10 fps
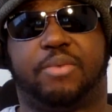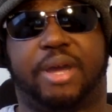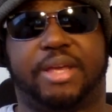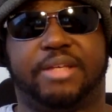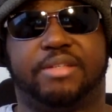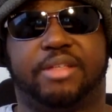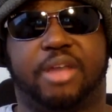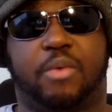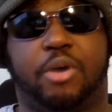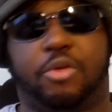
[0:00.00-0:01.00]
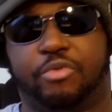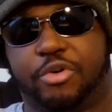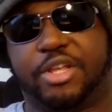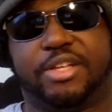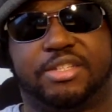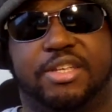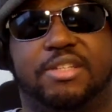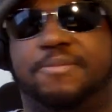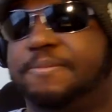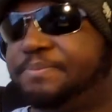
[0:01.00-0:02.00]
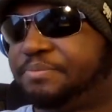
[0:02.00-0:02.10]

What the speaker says: why he's in that world, Rudeus is.